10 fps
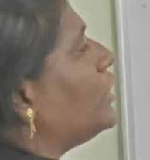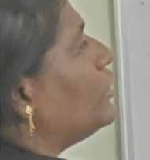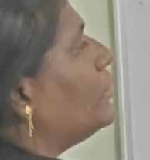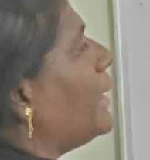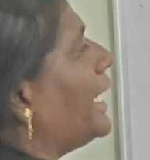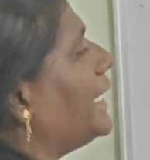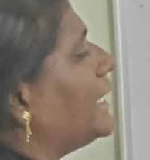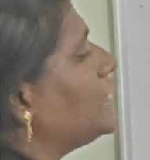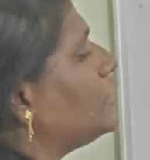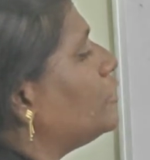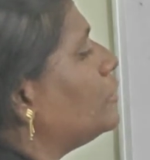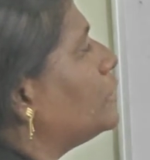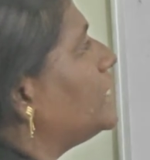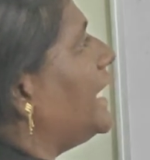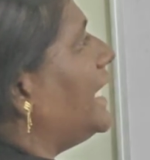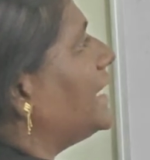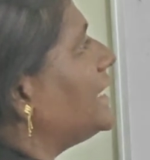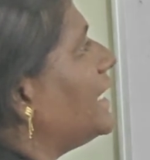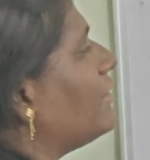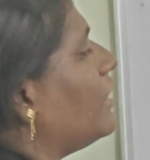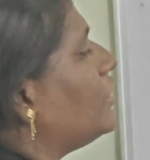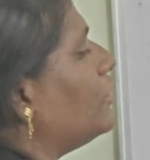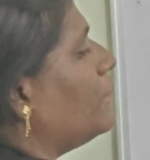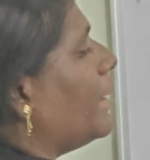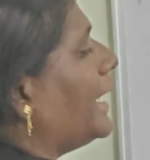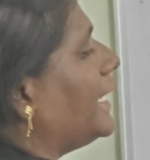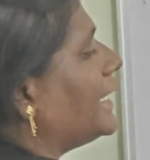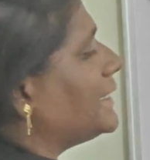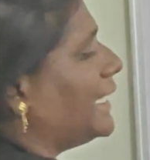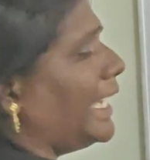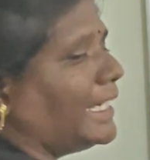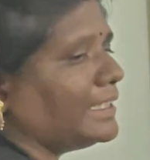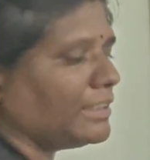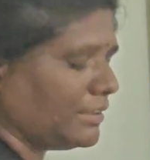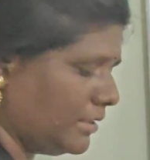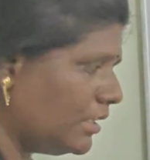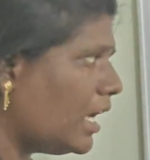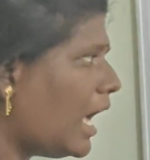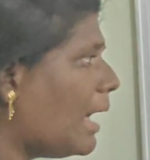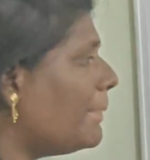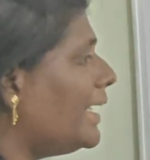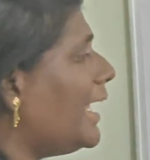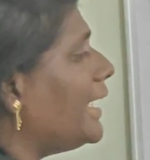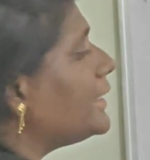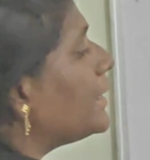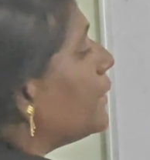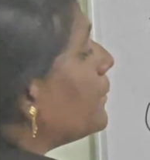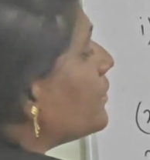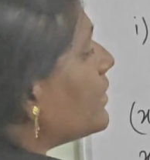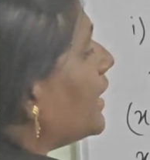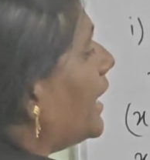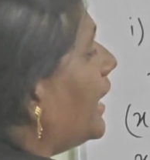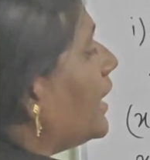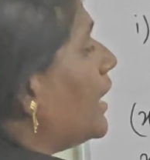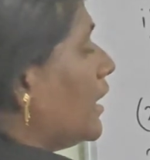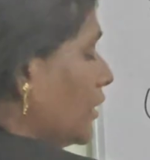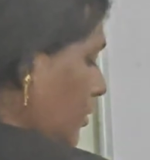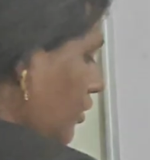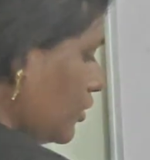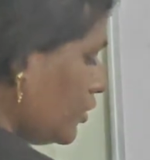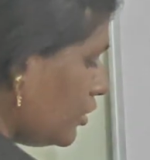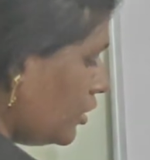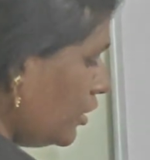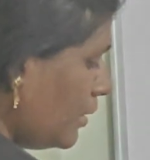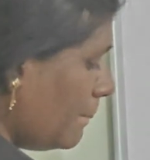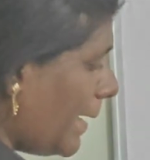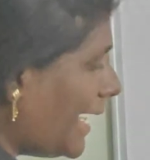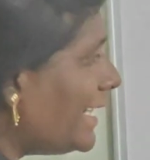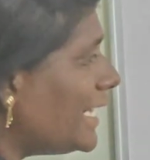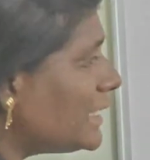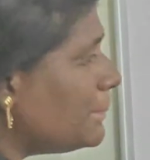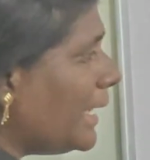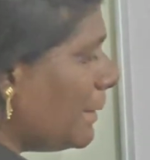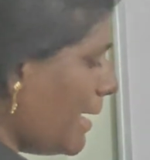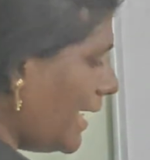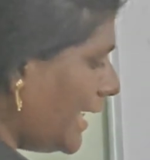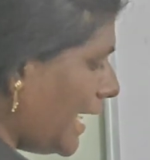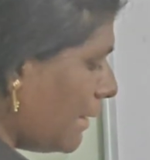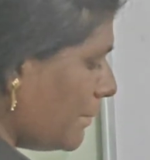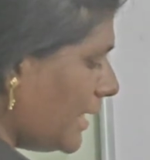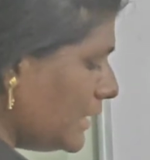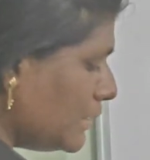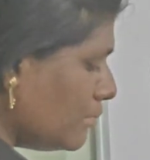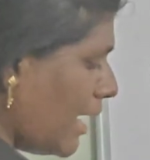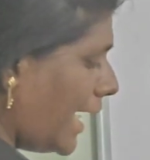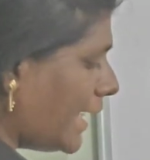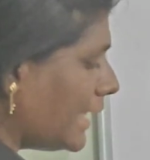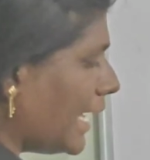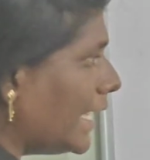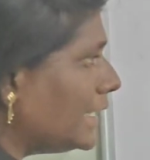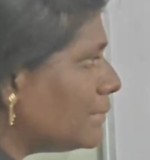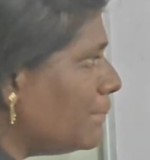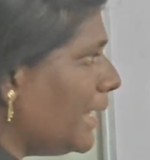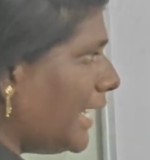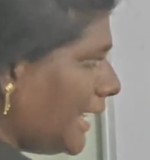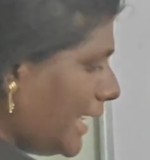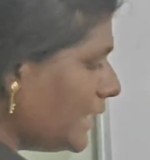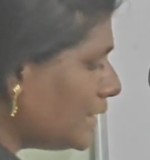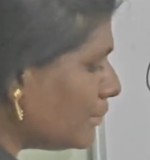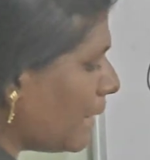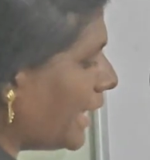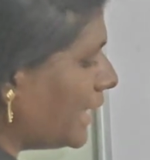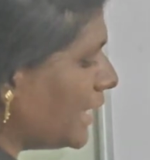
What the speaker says: minus 2, c is equal to minus 8. Am I right? See? So, minus b by a means minus, b is minus